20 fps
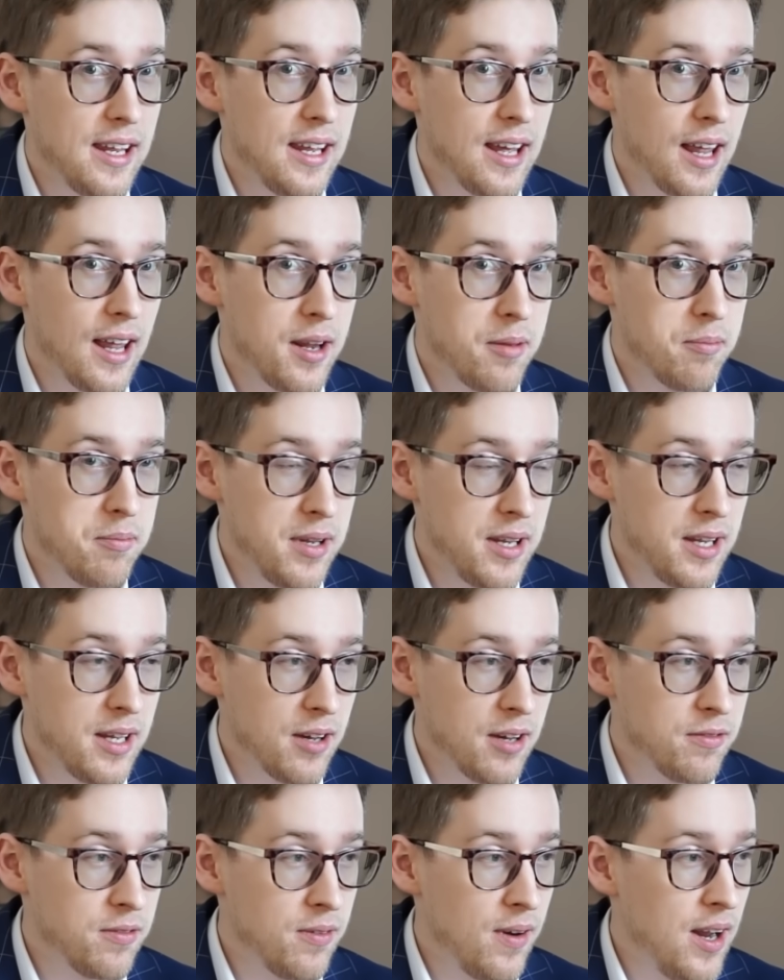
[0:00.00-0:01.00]
and being
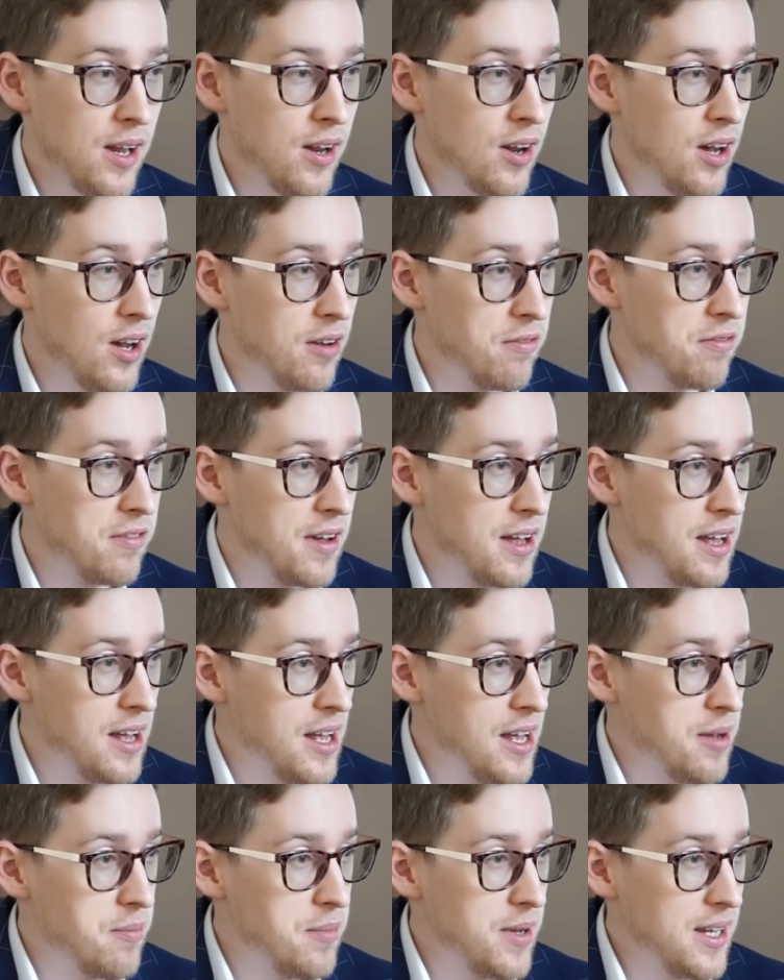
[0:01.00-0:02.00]
afraid of
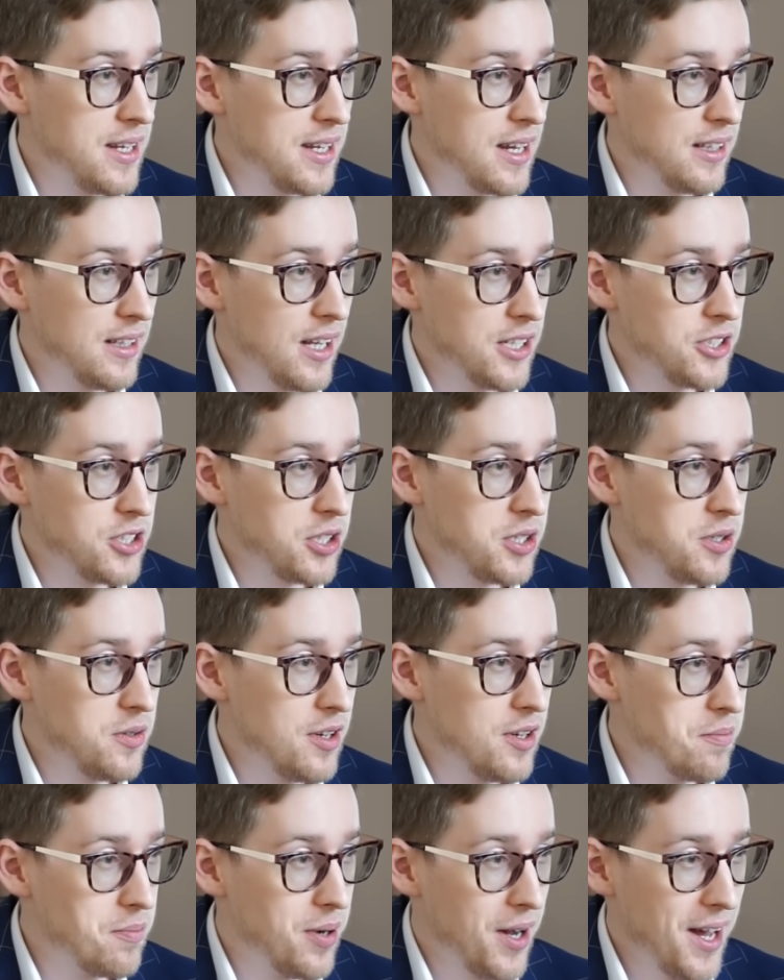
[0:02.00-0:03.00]
being
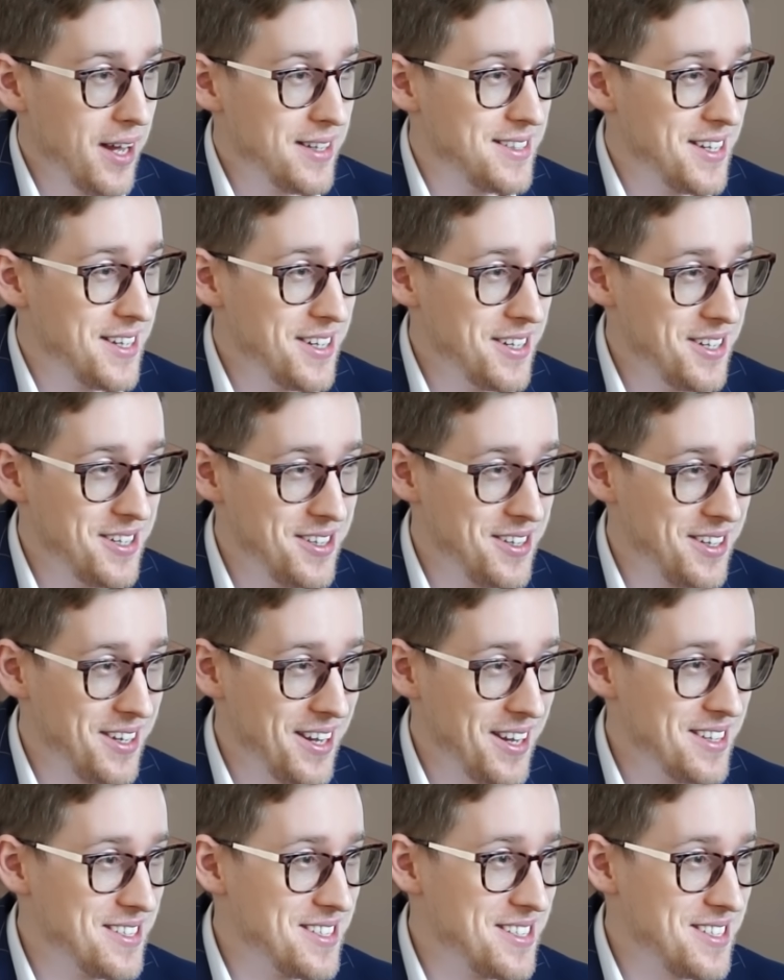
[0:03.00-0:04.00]
electrocuted, but you
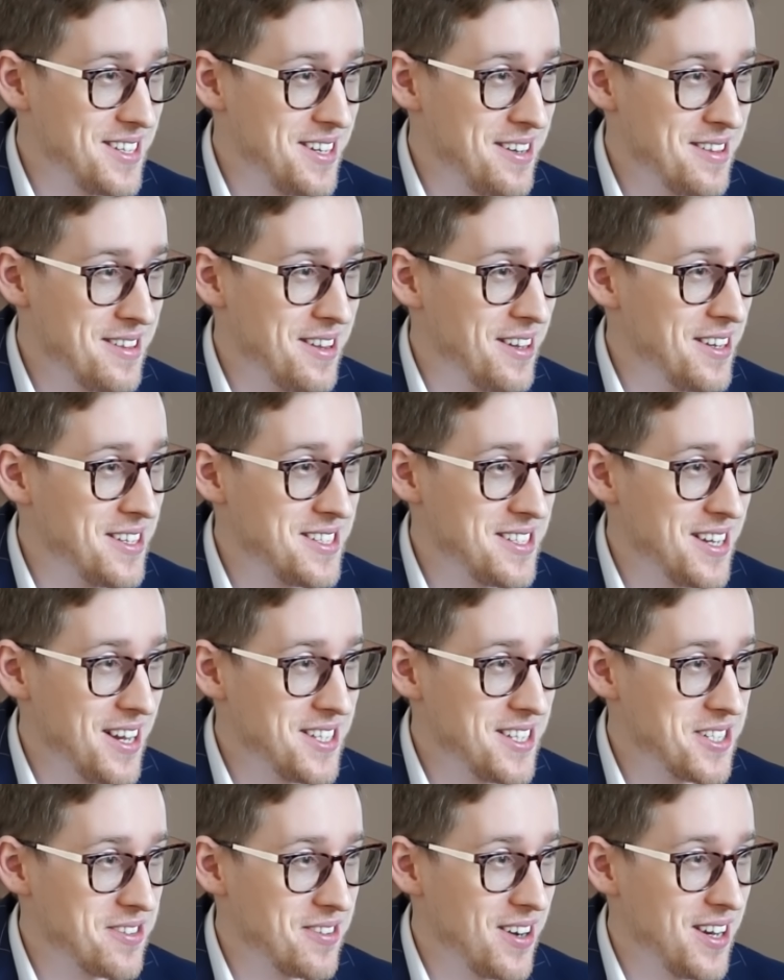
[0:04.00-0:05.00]
can see this
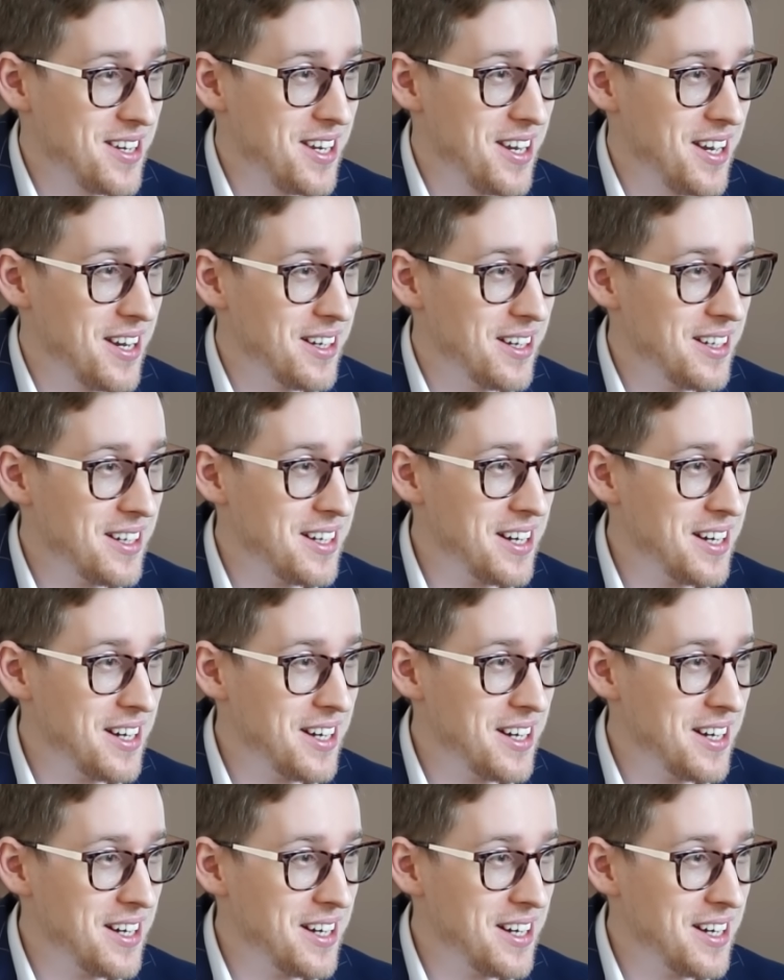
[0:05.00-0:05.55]
test right here,